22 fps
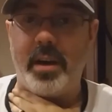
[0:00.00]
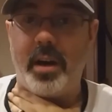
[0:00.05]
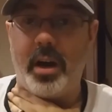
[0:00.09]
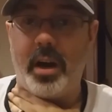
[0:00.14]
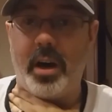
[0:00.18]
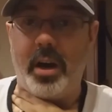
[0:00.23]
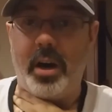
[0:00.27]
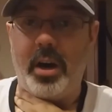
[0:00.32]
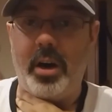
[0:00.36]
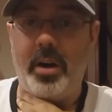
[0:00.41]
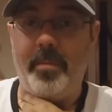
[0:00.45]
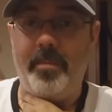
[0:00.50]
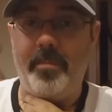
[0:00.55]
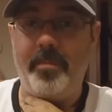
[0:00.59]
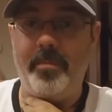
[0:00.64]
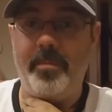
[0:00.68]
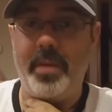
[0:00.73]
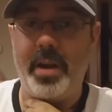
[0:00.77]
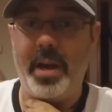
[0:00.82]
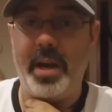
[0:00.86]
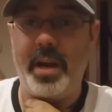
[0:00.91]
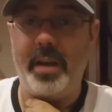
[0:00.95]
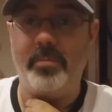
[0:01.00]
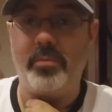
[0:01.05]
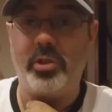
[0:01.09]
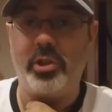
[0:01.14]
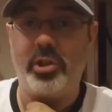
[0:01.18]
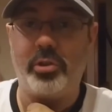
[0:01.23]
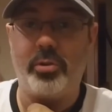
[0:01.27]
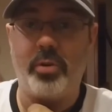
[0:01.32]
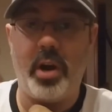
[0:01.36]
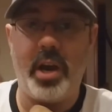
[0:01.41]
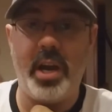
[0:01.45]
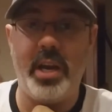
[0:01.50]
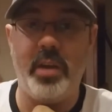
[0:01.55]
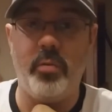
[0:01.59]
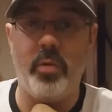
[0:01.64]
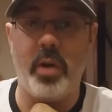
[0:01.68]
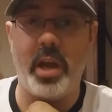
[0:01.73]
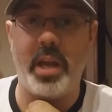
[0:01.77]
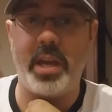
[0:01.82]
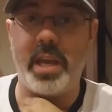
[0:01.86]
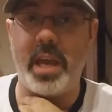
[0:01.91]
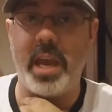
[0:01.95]
Um, and I'm trying what
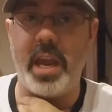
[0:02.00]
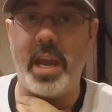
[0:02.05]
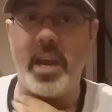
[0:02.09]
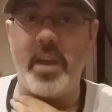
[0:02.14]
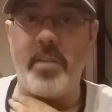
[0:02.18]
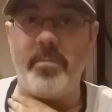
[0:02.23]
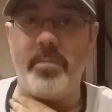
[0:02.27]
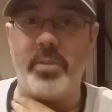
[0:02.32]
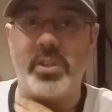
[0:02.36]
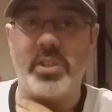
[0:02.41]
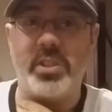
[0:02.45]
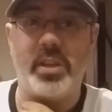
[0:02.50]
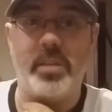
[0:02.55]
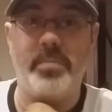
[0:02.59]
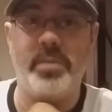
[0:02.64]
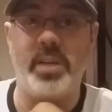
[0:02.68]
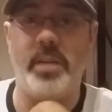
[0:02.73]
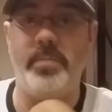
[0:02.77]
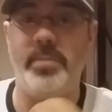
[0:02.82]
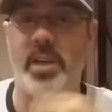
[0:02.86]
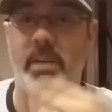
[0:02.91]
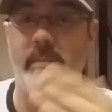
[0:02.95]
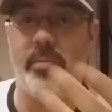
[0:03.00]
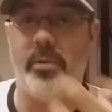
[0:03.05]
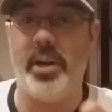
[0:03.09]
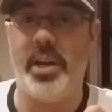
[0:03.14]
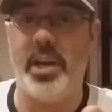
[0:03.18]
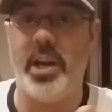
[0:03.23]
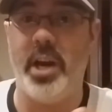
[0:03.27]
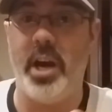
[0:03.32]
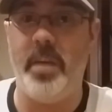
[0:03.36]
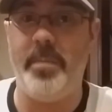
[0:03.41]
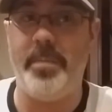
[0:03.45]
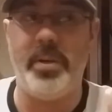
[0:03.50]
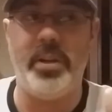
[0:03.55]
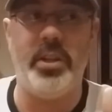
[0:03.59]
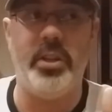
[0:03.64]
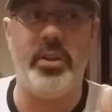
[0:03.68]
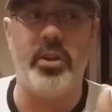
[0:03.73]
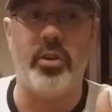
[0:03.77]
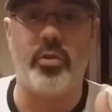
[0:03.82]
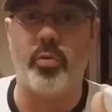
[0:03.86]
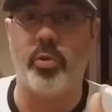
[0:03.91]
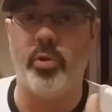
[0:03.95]
I can, but sometimes I bring it up and then
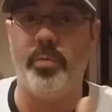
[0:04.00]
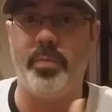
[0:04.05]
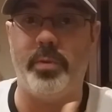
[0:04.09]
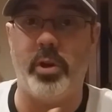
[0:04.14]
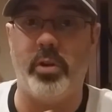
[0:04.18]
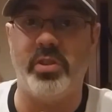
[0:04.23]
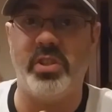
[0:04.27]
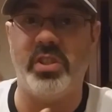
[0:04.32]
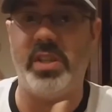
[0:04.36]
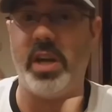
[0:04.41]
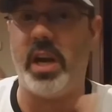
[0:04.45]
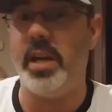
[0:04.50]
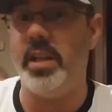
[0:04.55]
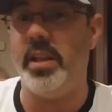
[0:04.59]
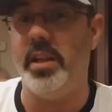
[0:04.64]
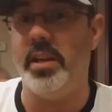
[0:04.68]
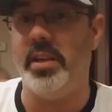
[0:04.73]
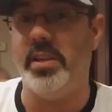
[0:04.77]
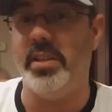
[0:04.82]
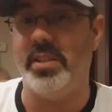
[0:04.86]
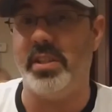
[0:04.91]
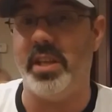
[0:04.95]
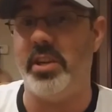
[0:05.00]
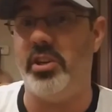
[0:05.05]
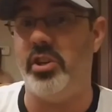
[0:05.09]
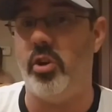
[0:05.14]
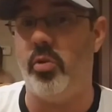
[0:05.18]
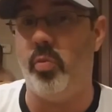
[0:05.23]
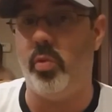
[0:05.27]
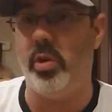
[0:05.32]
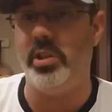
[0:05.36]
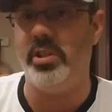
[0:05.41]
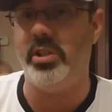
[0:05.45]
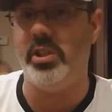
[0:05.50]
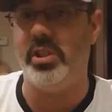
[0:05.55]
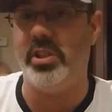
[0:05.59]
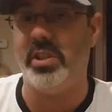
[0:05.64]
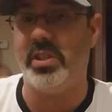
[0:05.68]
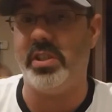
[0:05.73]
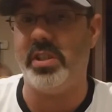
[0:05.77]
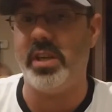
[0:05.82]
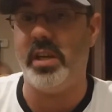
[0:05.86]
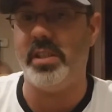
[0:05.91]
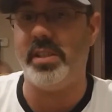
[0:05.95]
the group goes silent because they don't want to
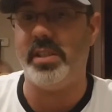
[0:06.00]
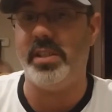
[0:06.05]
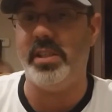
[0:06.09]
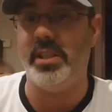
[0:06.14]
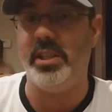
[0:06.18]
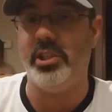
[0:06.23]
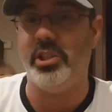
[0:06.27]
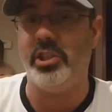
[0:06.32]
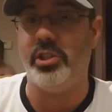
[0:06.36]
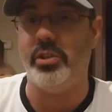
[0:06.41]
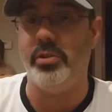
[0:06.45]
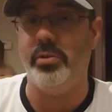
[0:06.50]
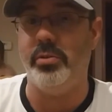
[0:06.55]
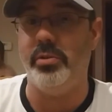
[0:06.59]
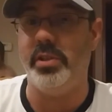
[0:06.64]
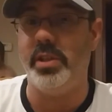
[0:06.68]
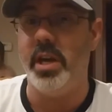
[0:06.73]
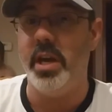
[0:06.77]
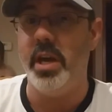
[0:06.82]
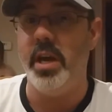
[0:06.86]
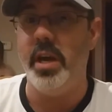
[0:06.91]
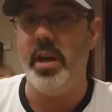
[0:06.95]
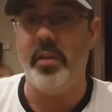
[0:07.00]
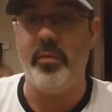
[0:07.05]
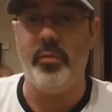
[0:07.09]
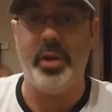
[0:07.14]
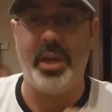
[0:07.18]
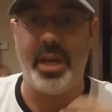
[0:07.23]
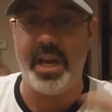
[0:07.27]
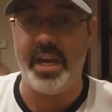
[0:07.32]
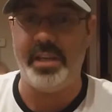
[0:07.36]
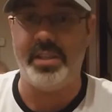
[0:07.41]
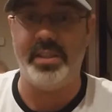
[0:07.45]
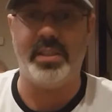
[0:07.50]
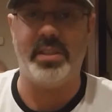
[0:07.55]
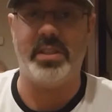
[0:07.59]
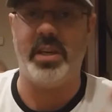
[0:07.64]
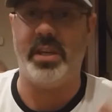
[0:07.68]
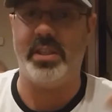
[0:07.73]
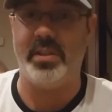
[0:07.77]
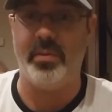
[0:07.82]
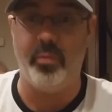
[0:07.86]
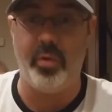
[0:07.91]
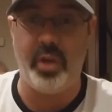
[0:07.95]
discuss the issues. If we can't
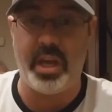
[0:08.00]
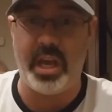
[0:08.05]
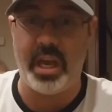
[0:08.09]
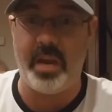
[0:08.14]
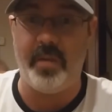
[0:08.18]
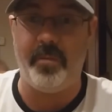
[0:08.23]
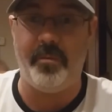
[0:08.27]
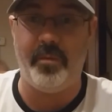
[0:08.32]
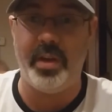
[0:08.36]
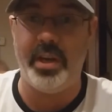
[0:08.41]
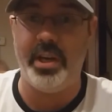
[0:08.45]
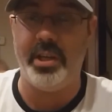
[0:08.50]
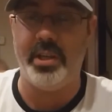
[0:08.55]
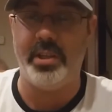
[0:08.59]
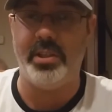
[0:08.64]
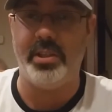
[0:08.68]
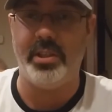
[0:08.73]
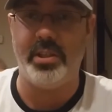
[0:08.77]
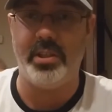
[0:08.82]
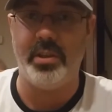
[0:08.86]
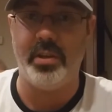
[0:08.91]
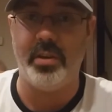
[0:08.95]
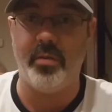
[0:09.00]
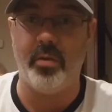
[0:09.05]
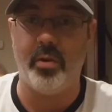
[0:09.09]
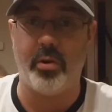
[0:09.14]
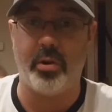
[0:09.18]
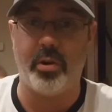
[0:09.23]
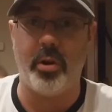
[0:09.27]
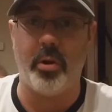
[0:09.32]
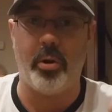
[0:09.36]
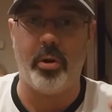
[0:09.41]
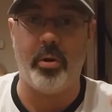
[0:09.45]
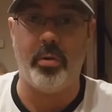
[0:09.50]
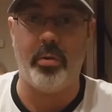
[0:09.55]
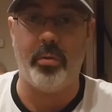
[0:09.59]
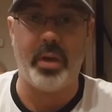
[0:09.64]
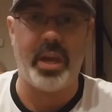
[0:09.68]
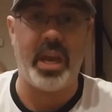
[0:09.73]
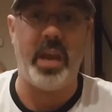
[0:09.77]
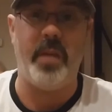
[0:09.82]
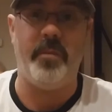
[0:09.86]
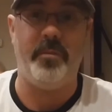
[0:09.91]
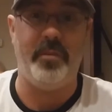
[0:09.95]
discuss them, we can't finish or, or we
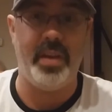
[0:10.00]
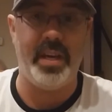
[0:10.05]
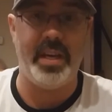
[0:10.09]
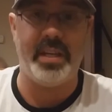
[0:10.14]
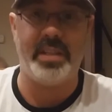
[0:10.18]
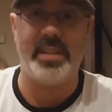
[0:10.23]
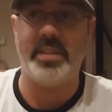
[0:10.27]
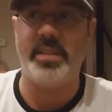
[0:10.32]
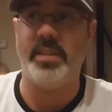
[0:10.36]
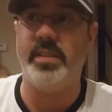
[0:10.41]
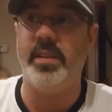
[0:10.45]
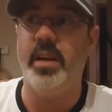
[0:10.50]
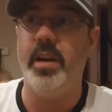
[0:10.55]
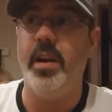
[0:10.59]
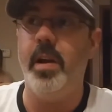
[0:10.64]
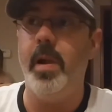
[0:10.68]
can't fix.